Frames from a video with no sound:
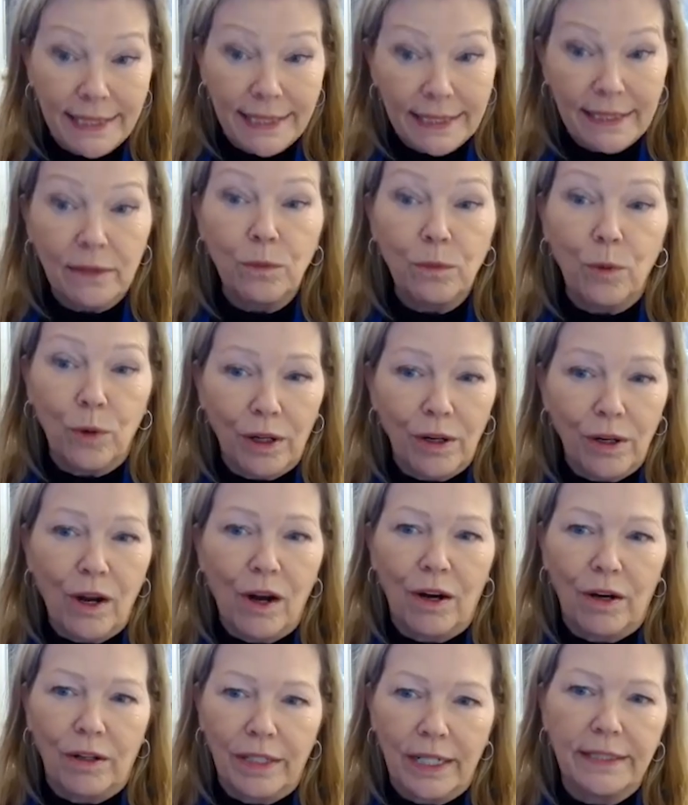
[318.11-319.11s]
did work
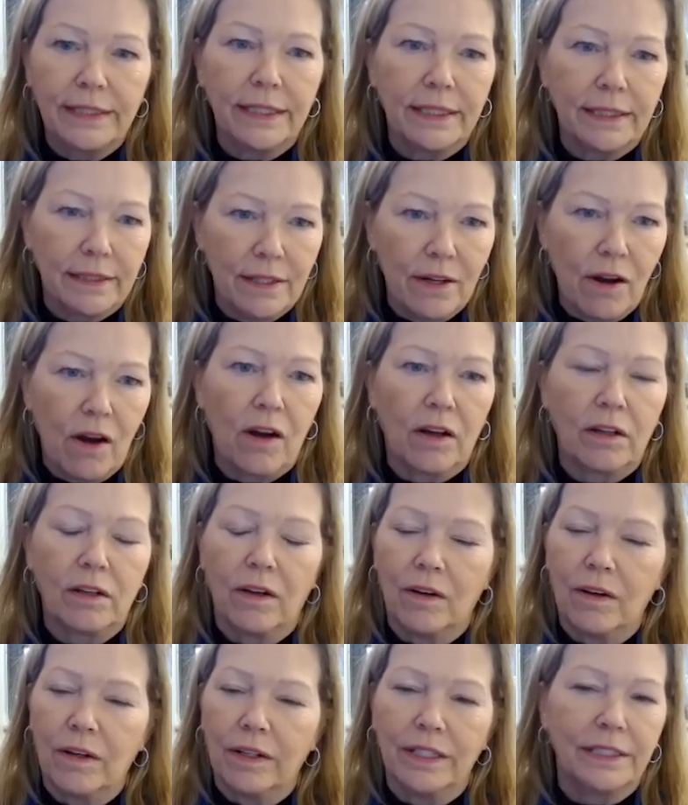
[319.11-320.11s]
hard. I did knock
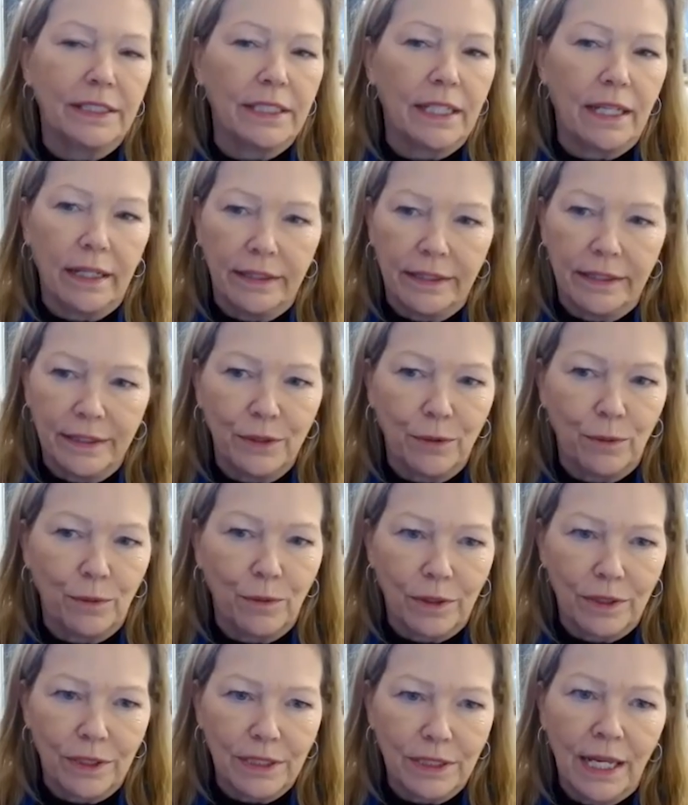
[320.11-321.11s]
on a ton of
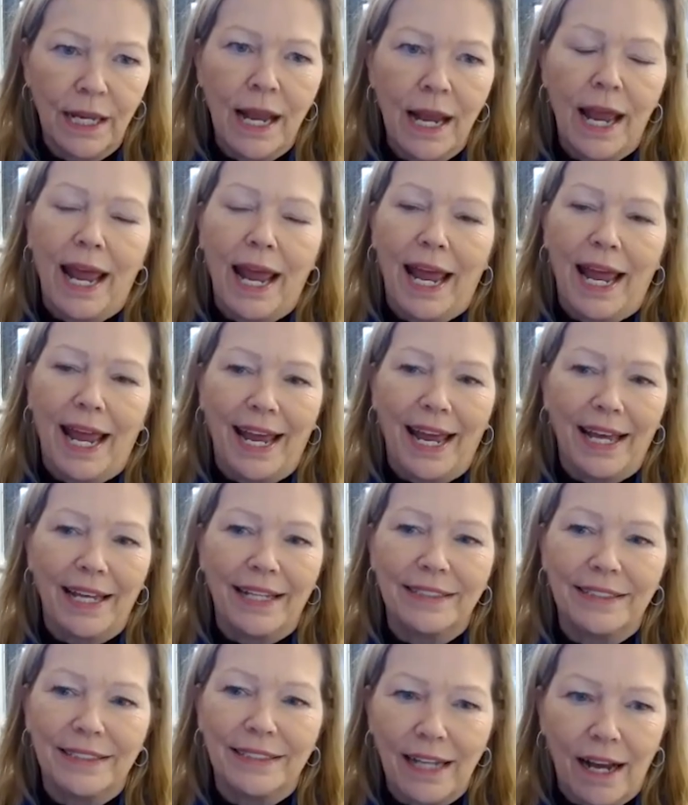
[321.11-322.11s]
doors.
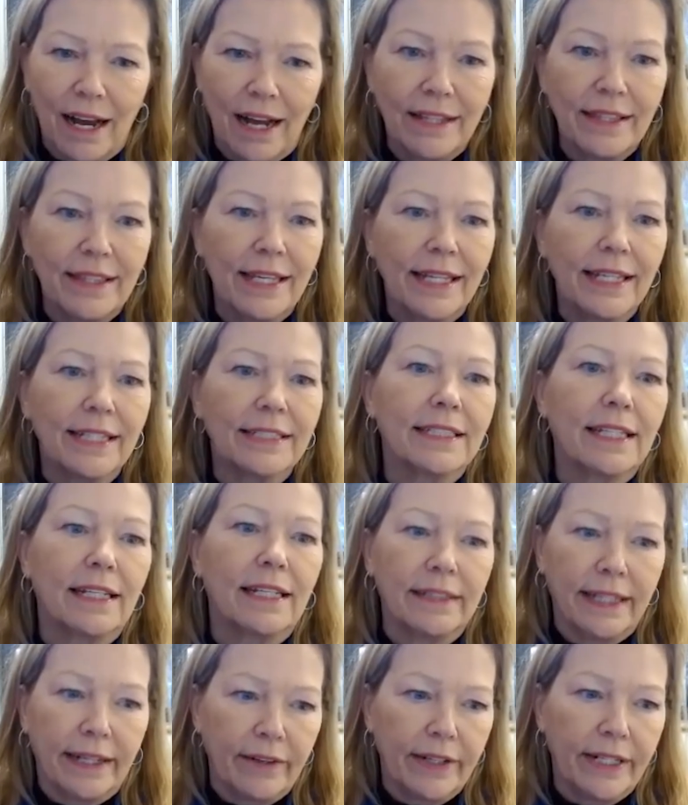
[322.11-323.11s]
And I think it's
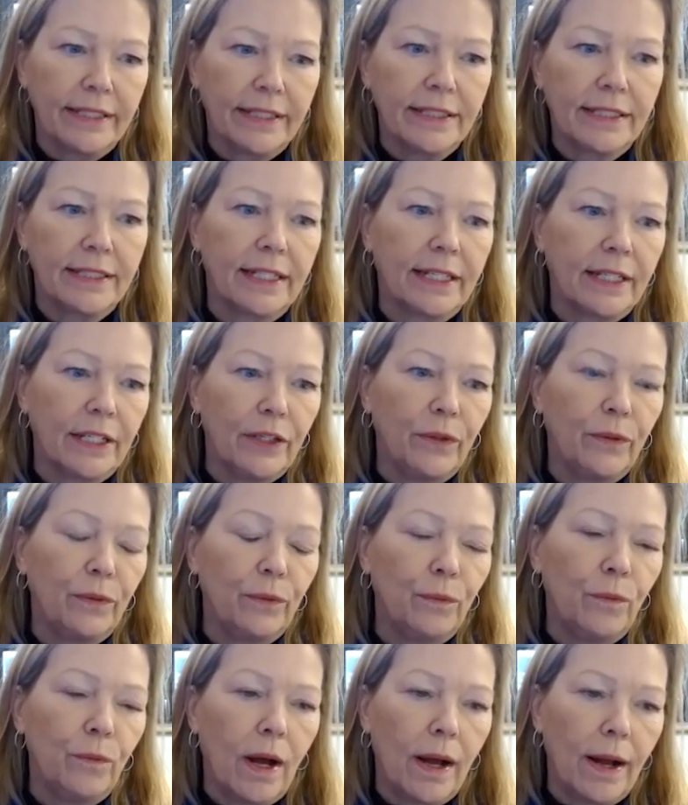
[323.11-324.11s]
hilarious that
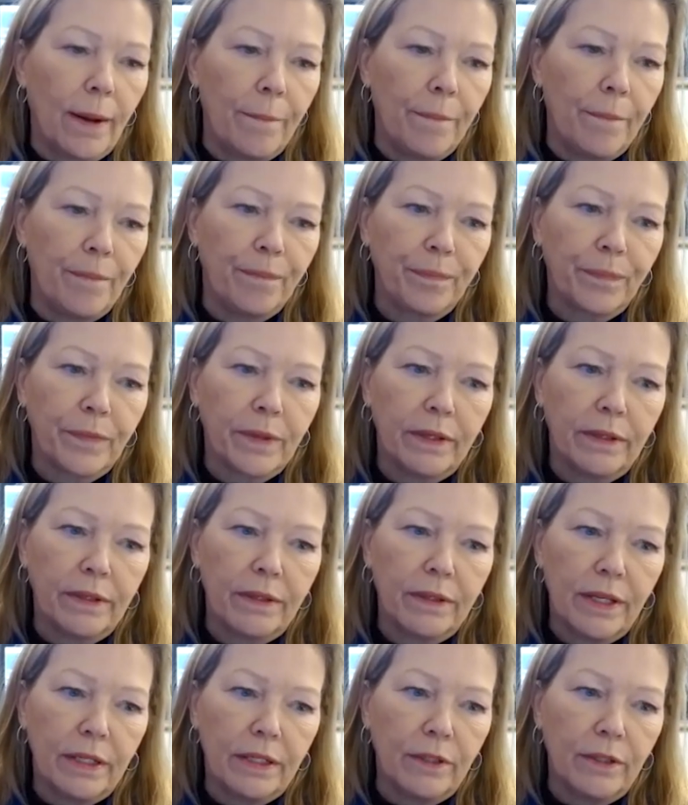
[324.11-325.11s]

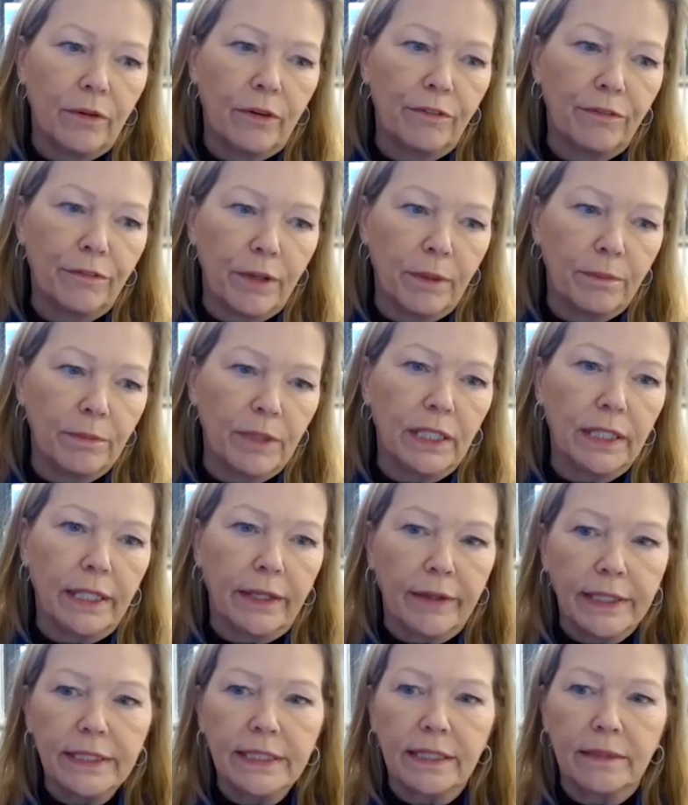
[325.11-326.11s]
you're from
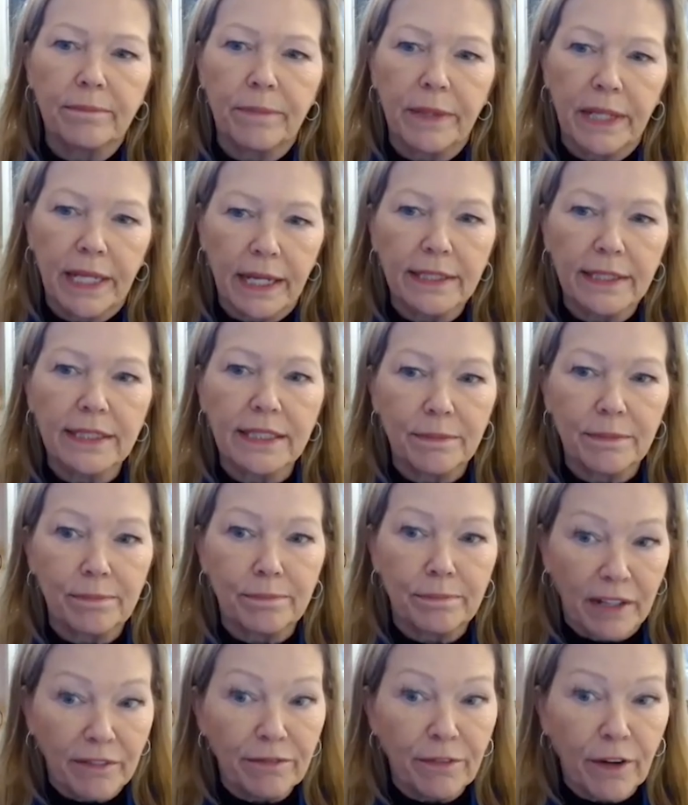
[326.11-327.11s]
Clarington, because
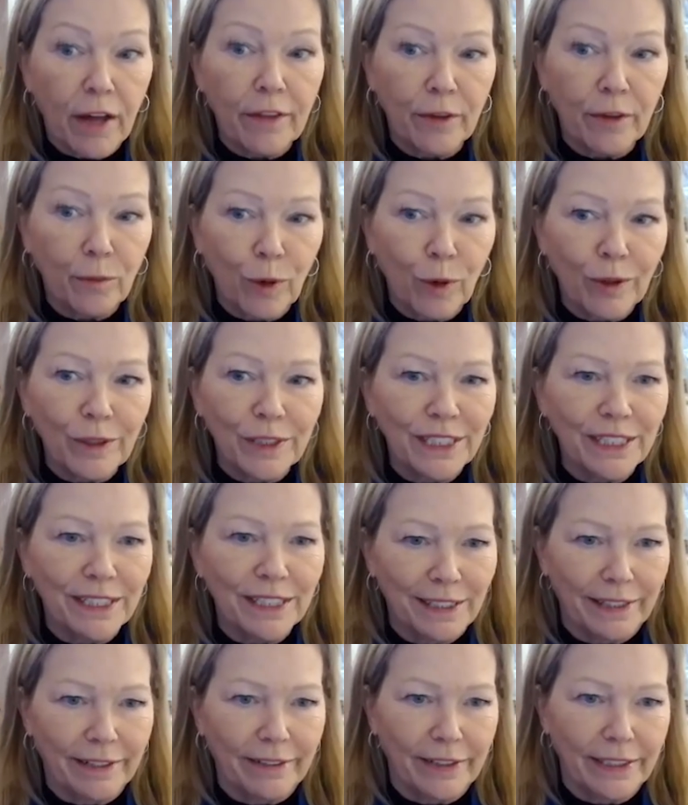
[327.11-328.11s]
my father worked in
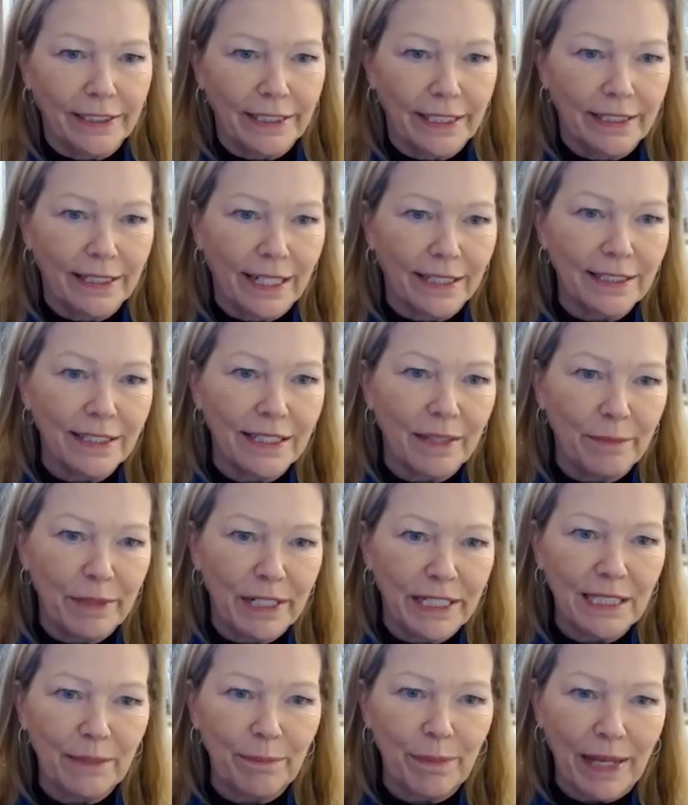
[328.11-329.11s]
Clarington. That's the
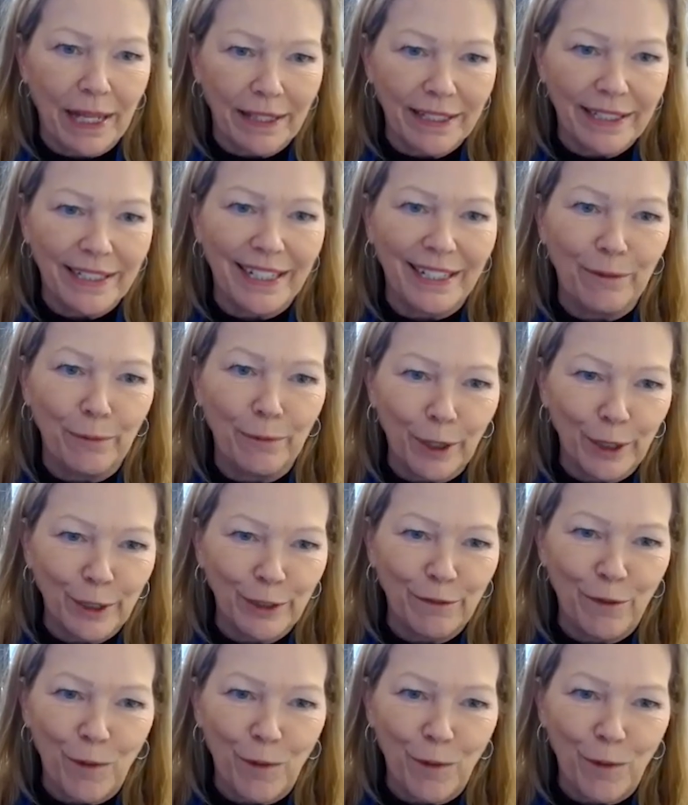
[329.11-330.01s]
municipality he worked